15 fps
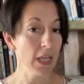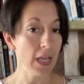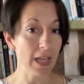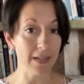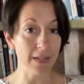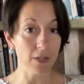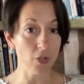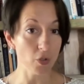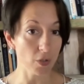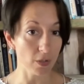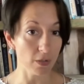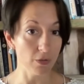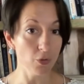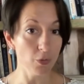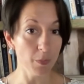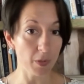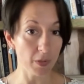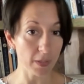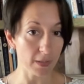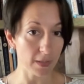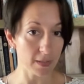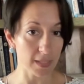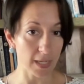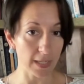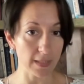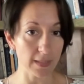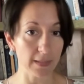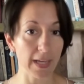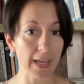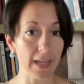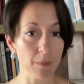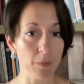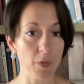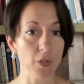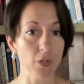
and in your new book, the psychedelic handbook,